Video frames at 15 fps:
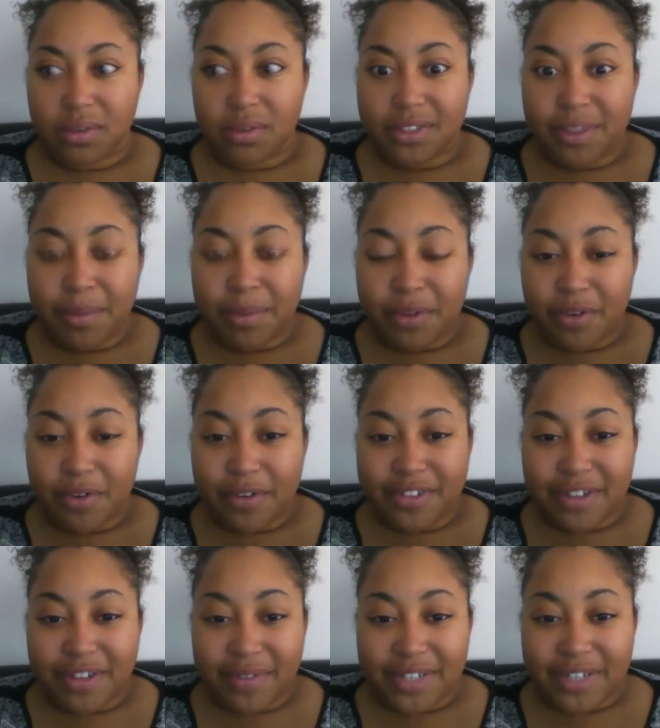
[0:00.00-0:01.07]
Dip in the river
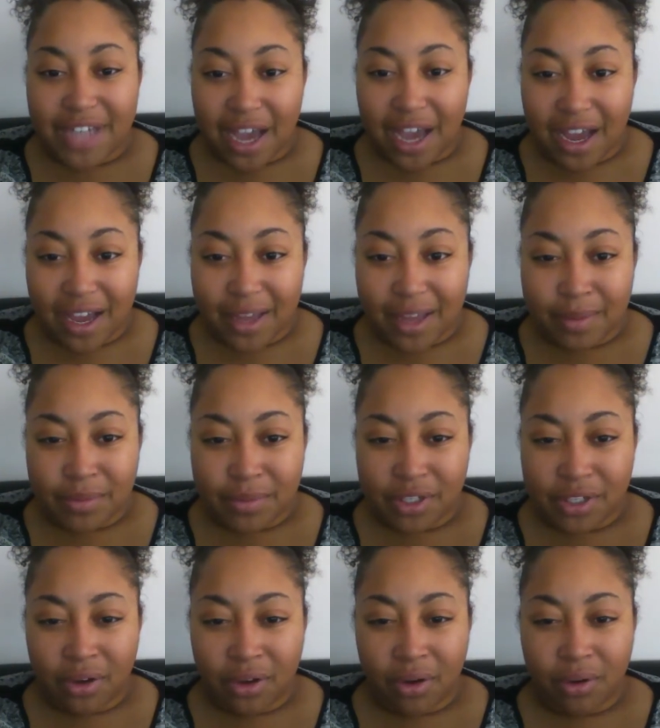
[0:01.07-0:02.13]
seven times,
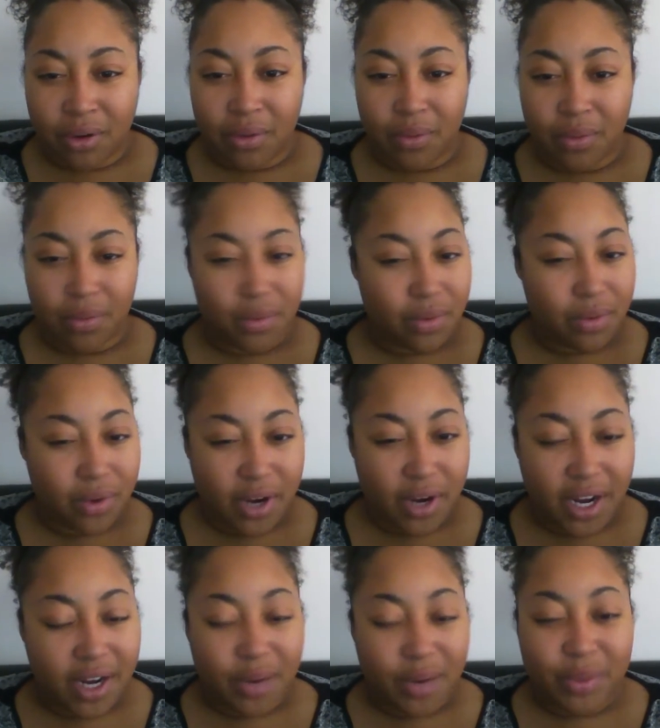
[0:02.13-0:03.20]
you know,
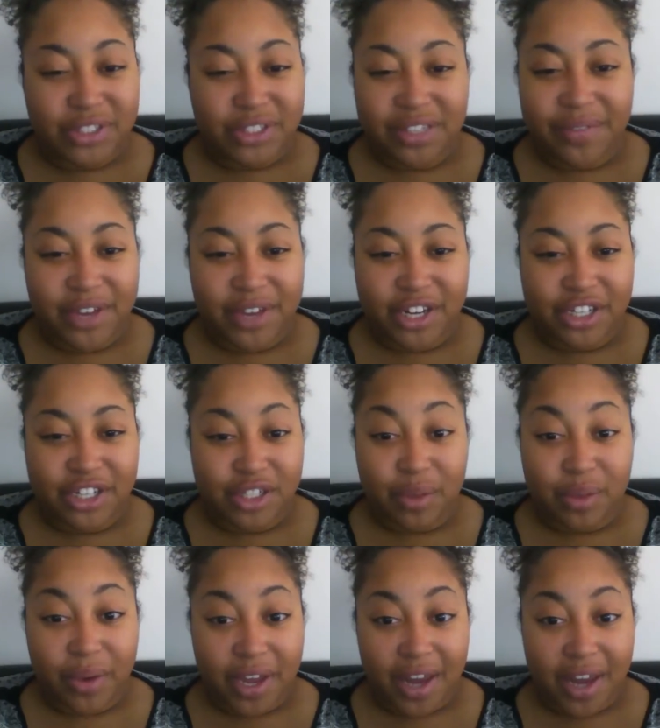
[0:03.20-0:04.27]
he wasn't even going to
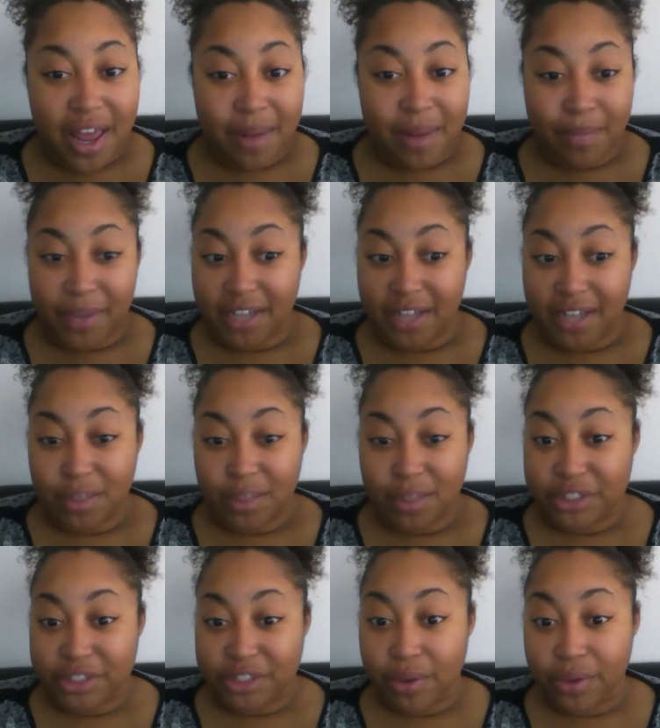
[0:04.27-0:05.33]
do it. And because he
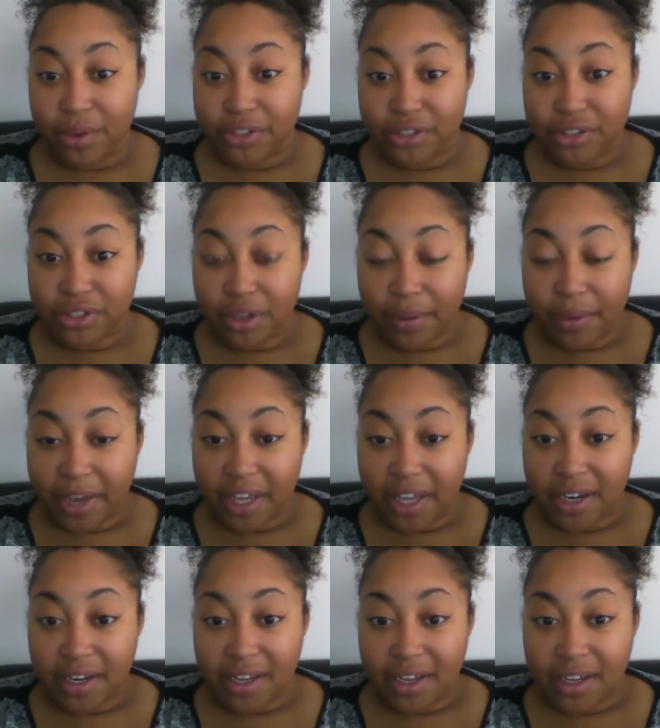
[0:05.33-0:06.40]
wasn't going to do
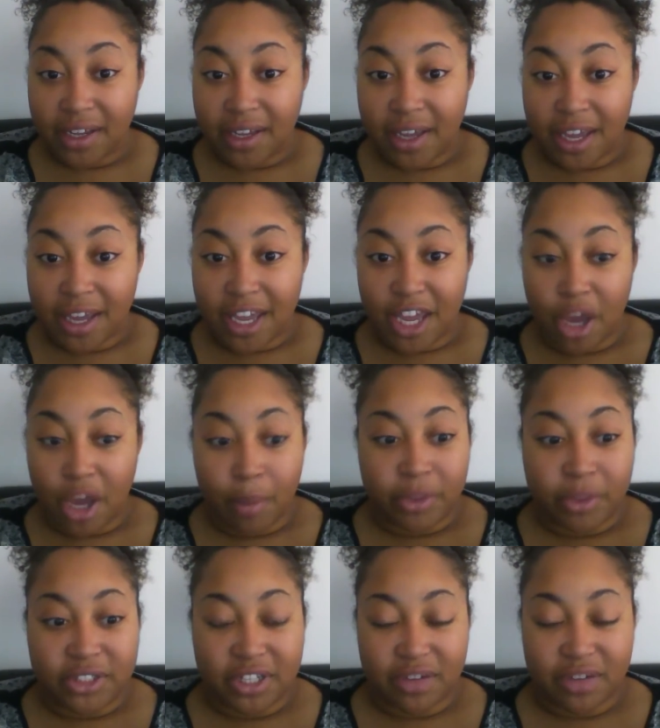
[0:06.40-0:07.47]
it, he
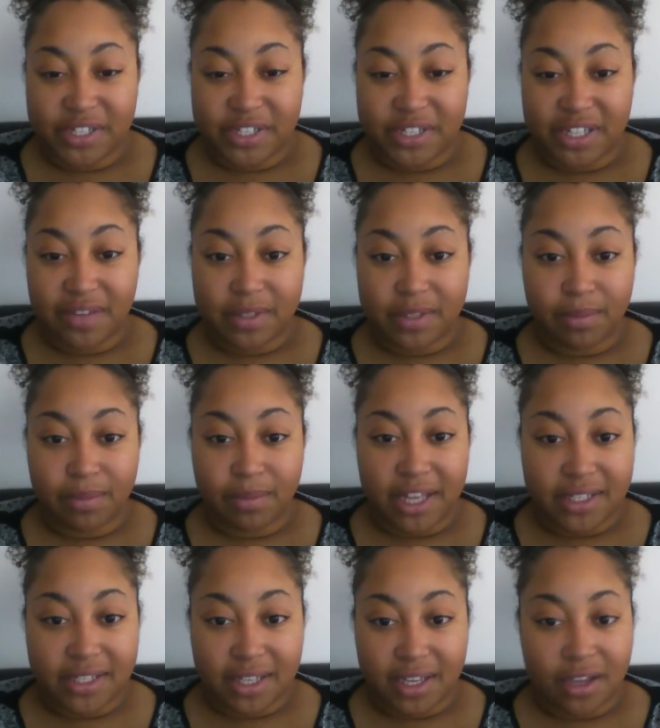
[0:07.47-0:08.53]
almost didn't receive his
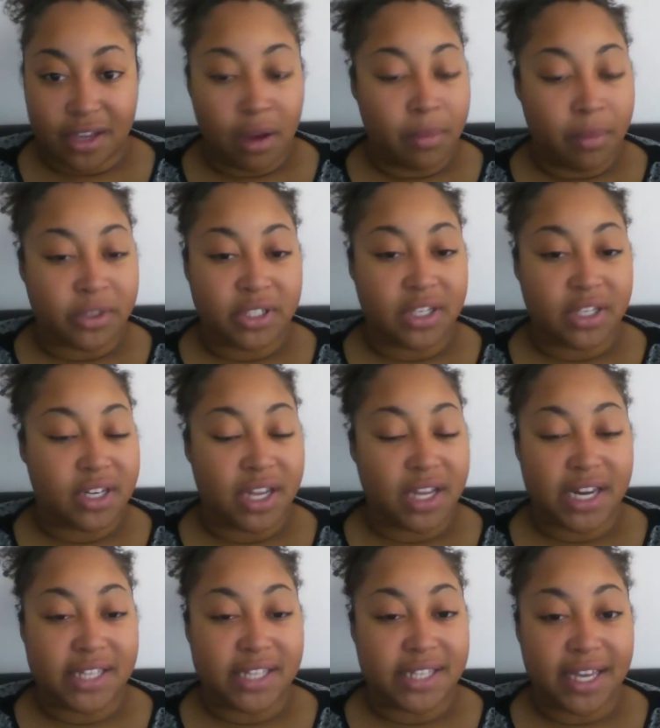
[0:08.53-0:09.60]
blessing. He almost didn't
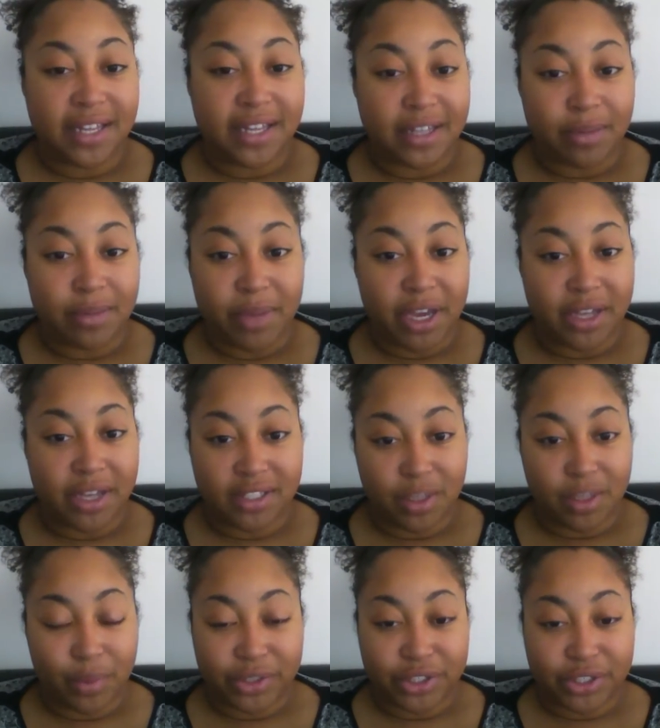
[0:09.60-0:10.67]
get his healing because he
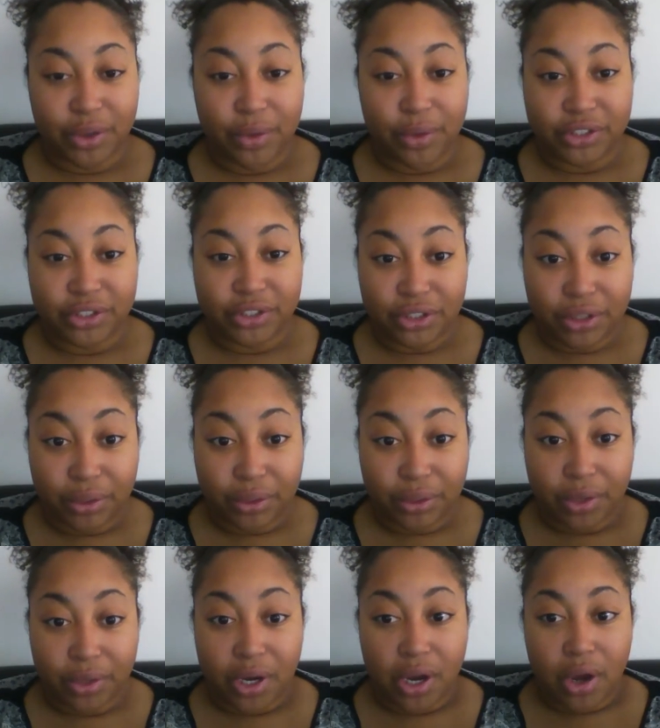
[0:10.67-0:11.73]
wasn't going to do